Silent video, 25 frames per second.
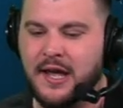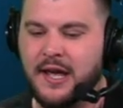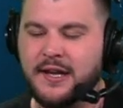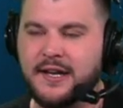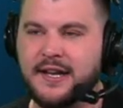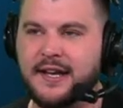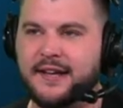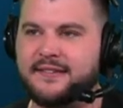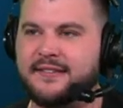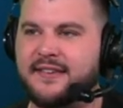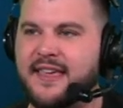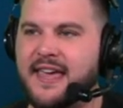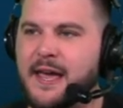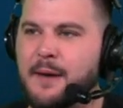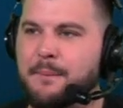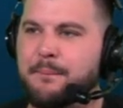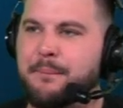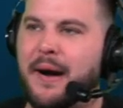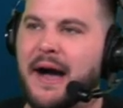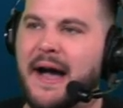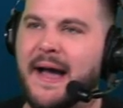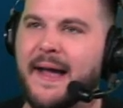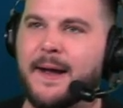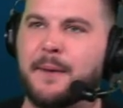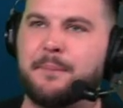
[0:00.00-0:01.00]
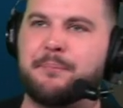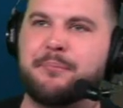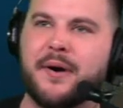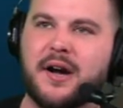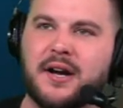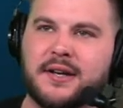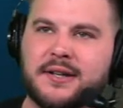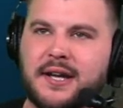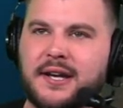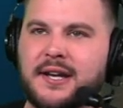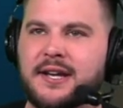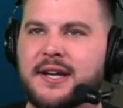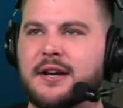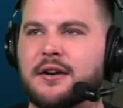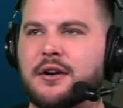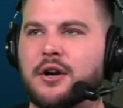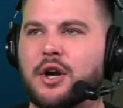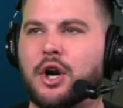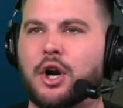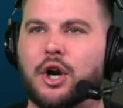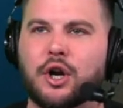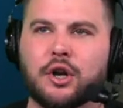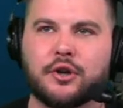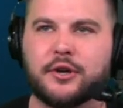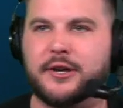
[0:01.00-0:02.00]
Knicks can't buy a bucket here
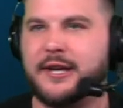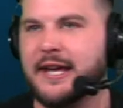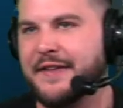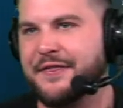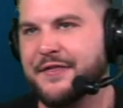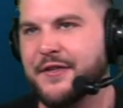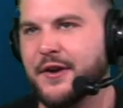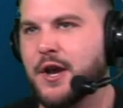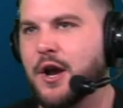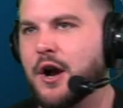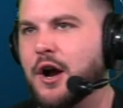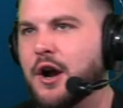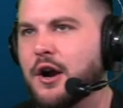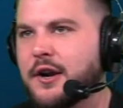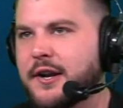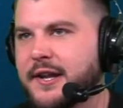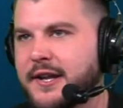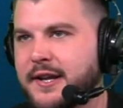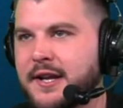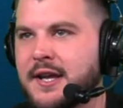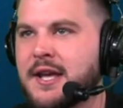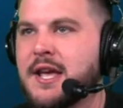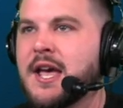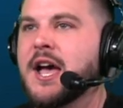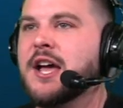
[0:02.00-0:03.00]
early at the Garden.